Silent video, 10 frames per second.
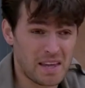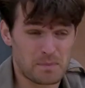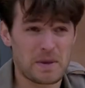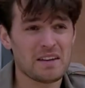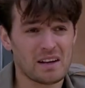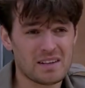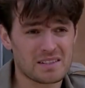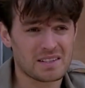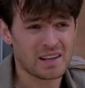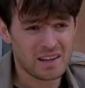
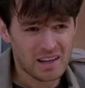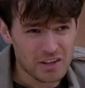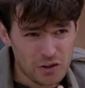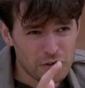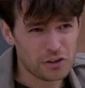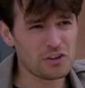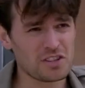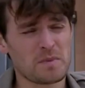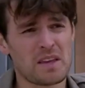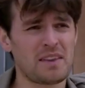peanuts, and you're
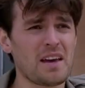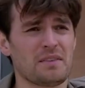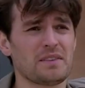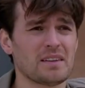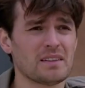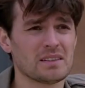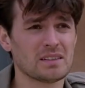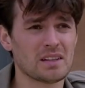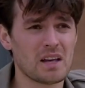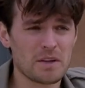accusing me of theft.
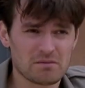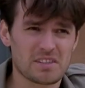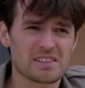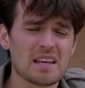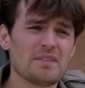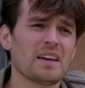I mean, does life get any